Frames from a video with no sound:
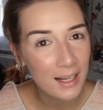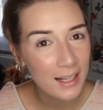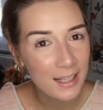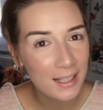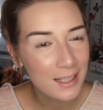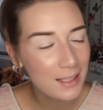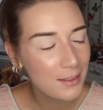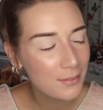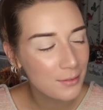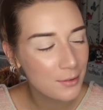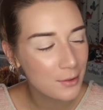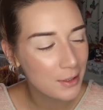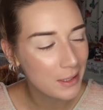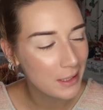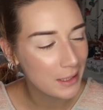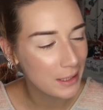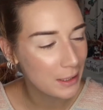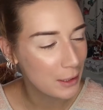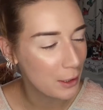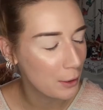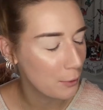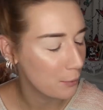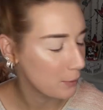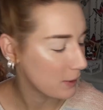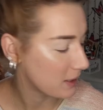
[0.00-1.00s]
I don't even really
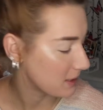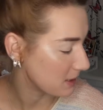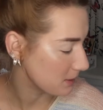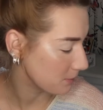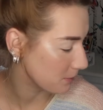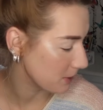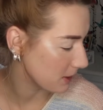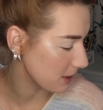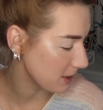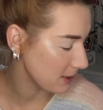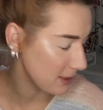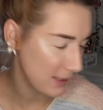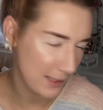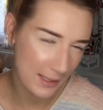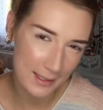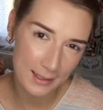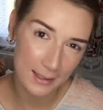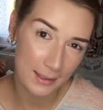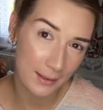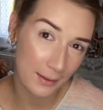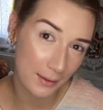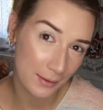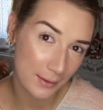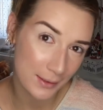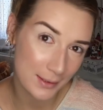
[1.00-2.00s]
know where to
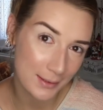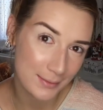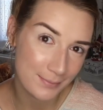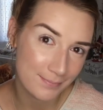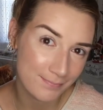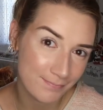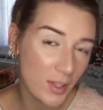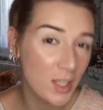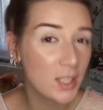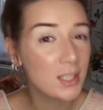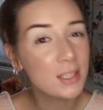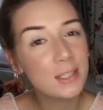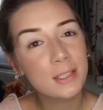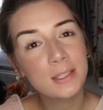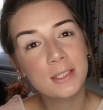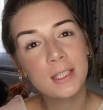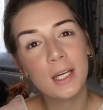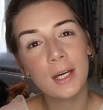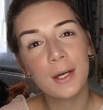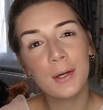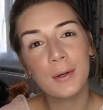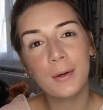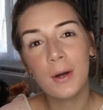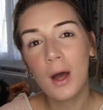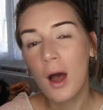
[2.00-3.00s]
begin.
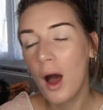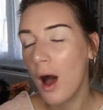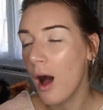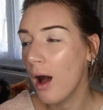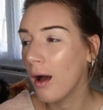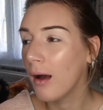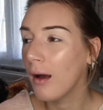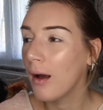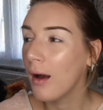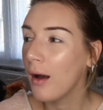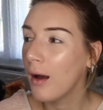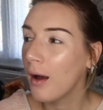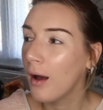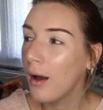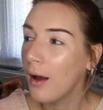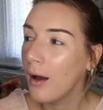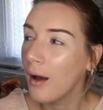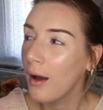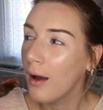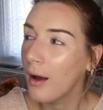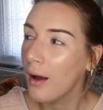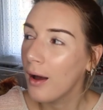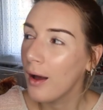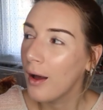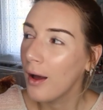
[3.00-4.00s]
So,
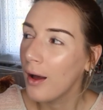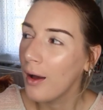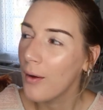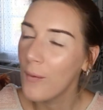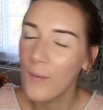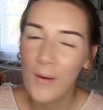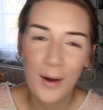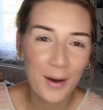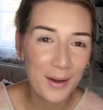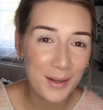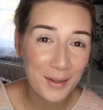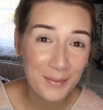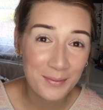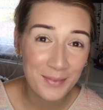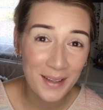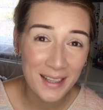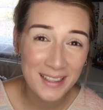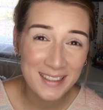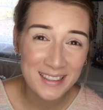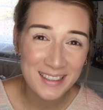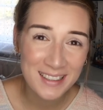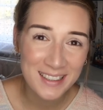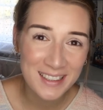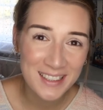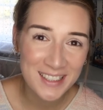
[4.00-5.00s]
welcome
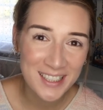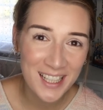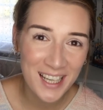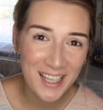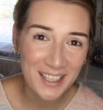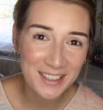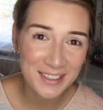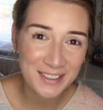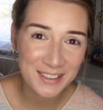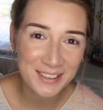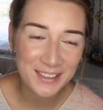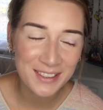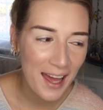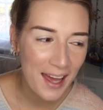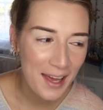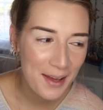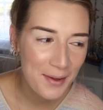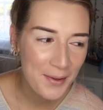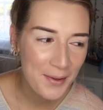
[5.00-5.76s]
back to the channel.